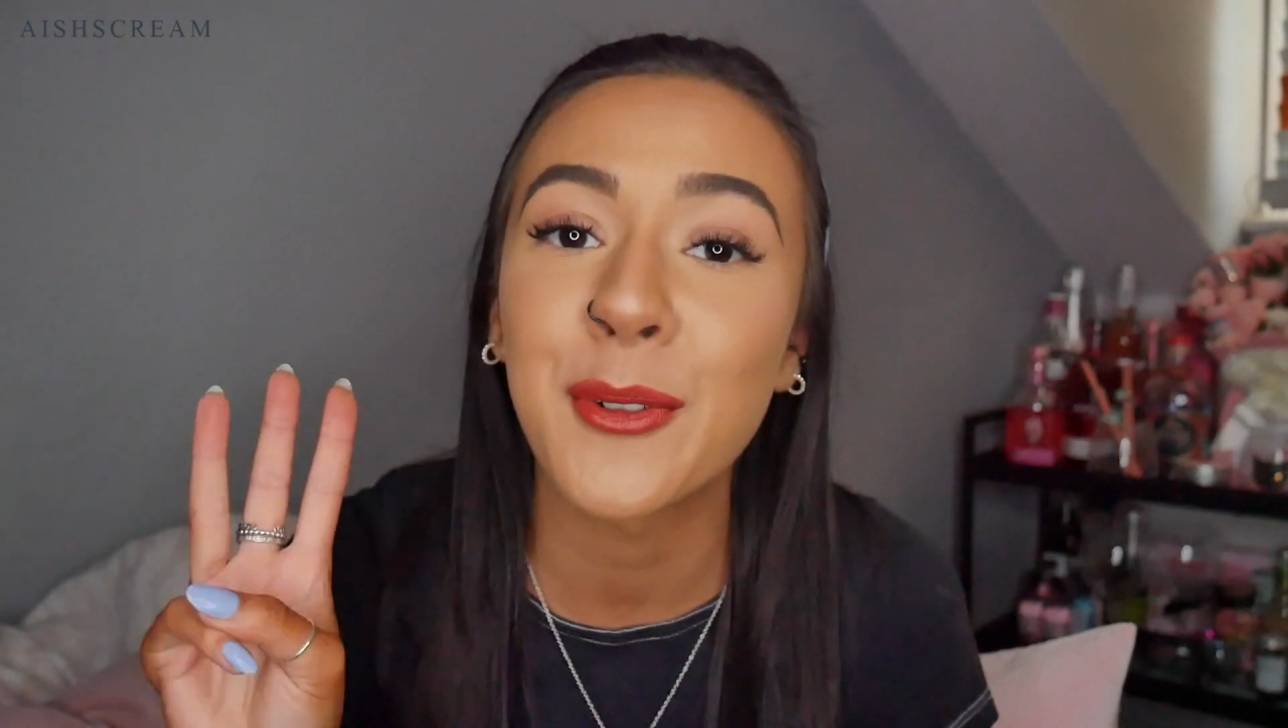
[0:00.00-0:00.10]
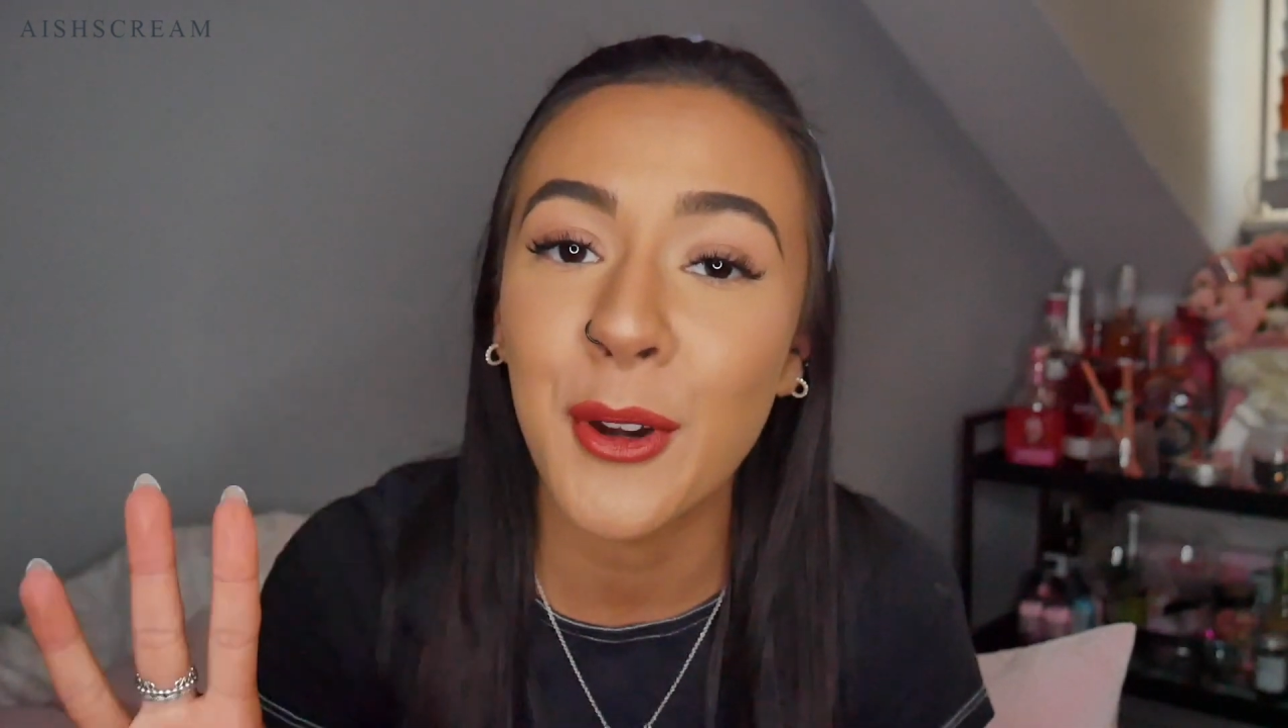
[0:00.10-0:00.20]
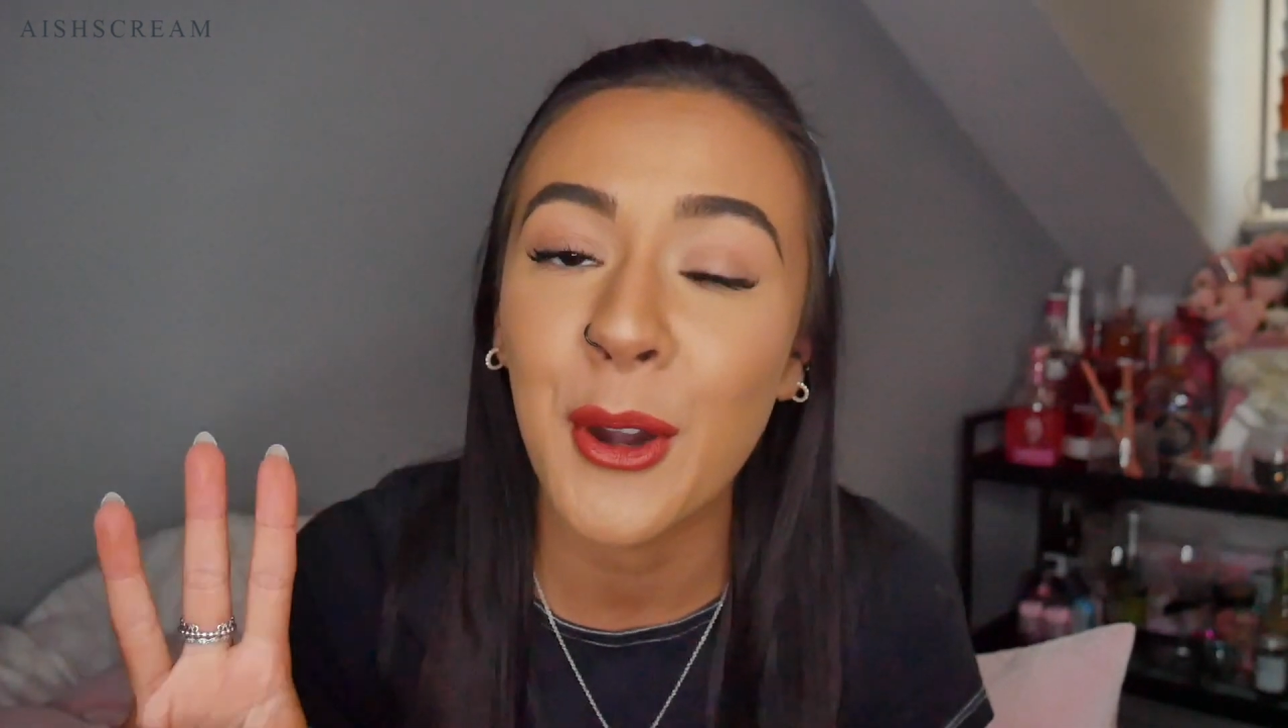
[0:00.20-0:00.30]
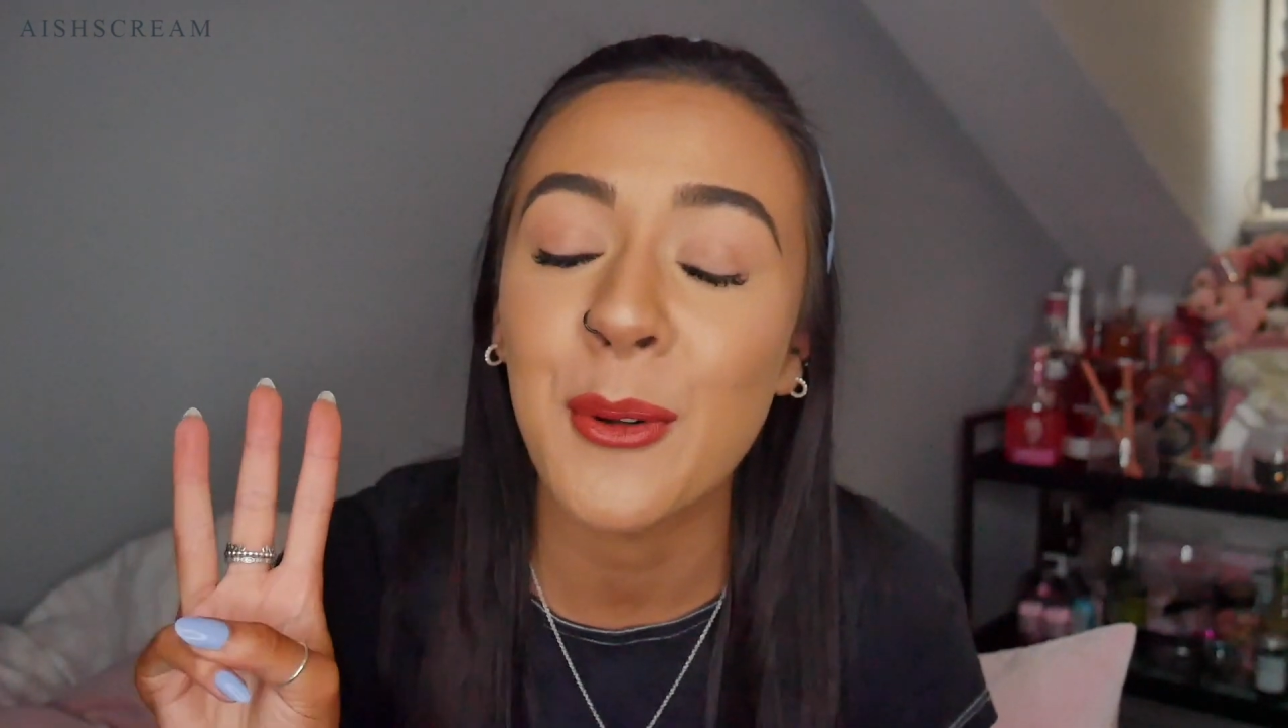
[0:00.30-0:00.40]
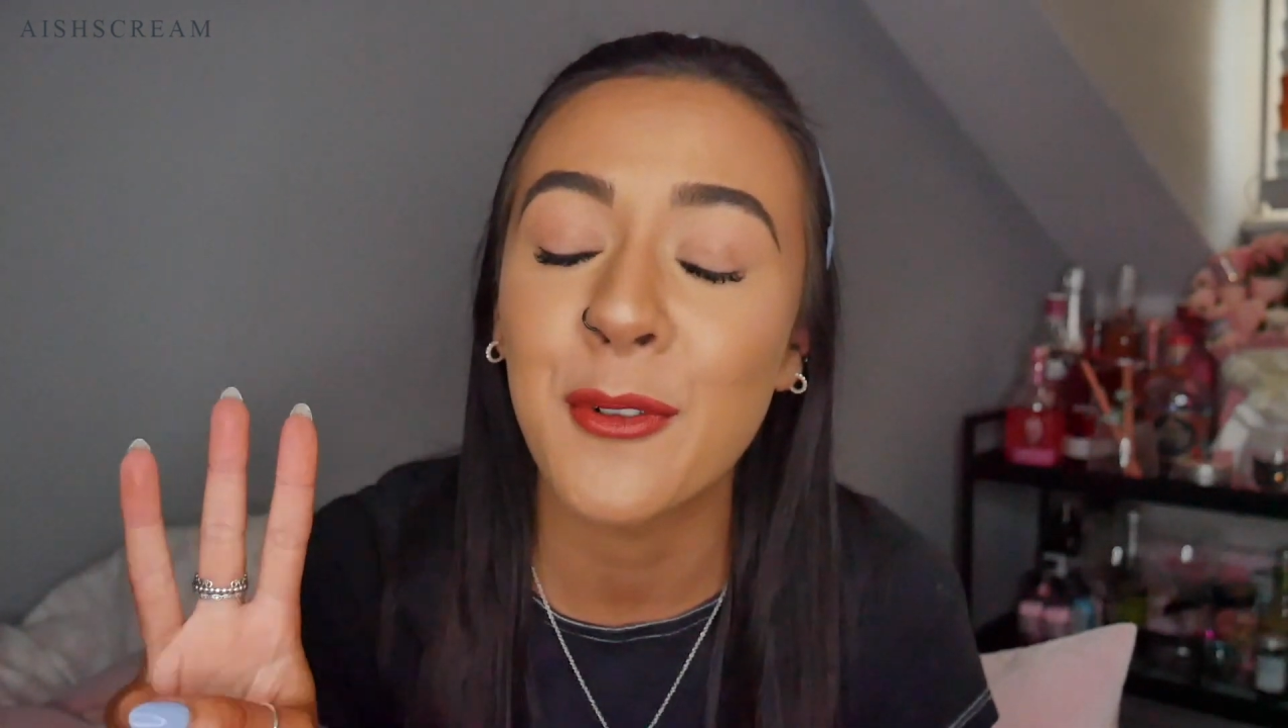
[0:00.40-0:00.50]

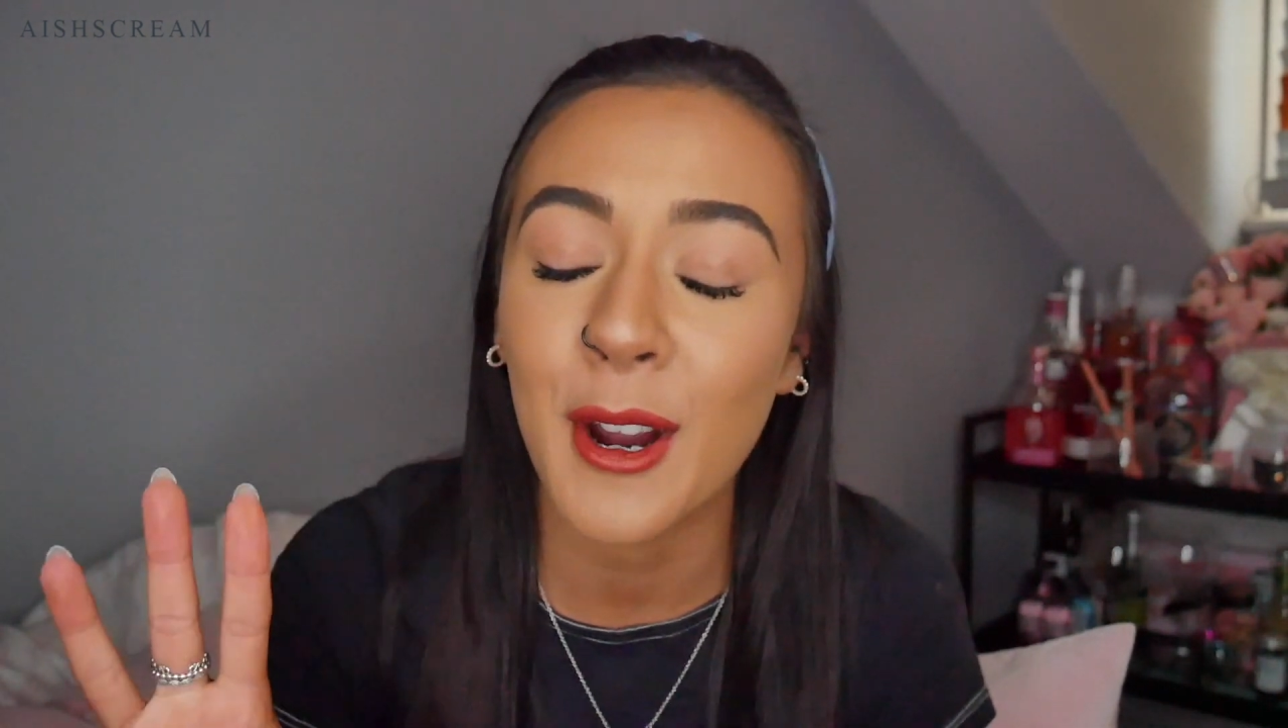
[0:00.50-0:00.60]
faux